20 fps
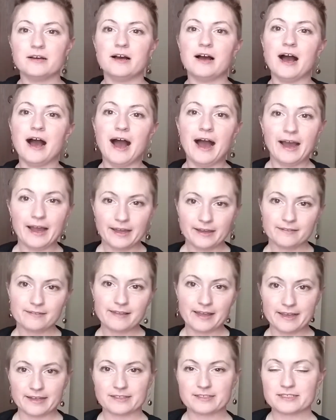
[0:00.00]
I
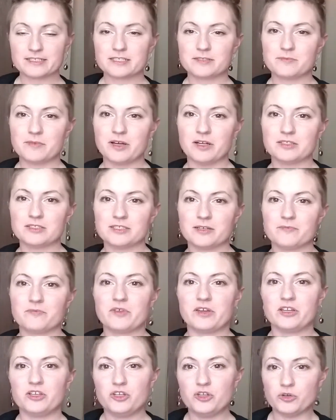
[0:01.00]
like to smell
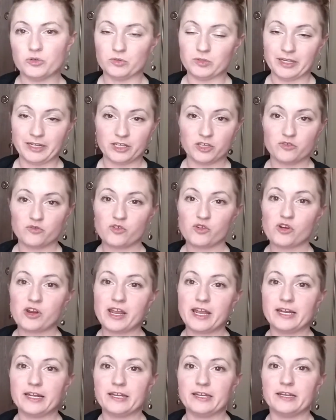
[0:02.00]
something new, like you've
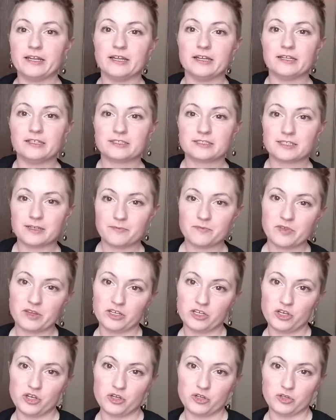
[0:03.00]
created
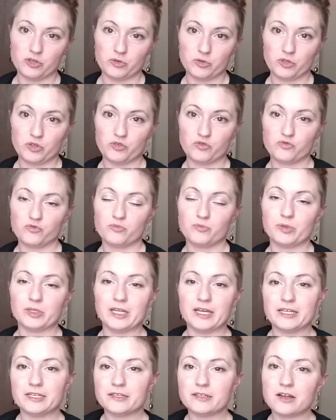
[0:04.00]
something new. You've
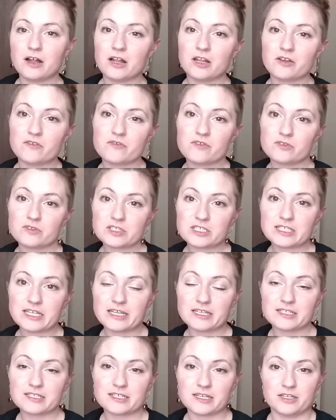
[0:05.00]
blended all of those
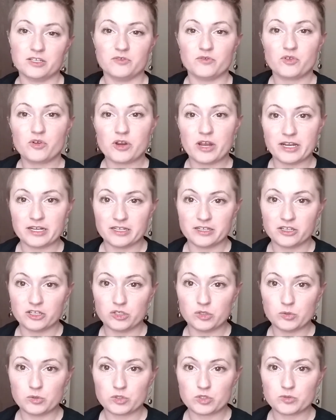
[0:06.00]
scents and you've created a
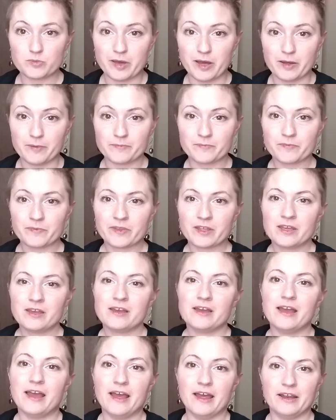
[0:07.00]
new smell,
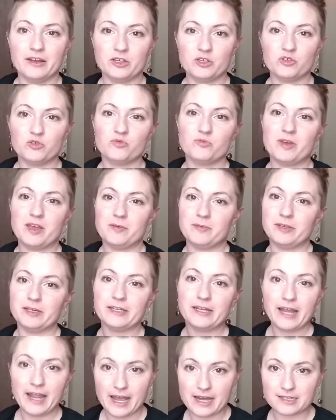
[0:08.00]
and you've maybe
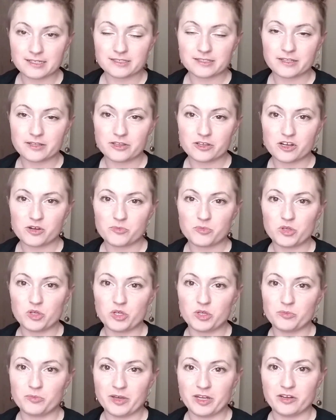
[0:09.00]
enhanced the
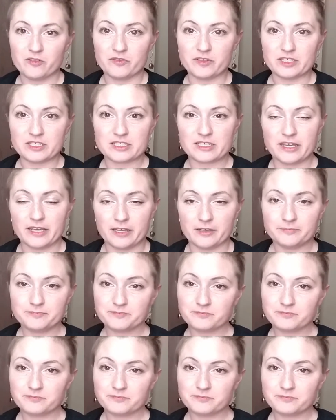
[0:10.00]
therapeutic benefits, okay?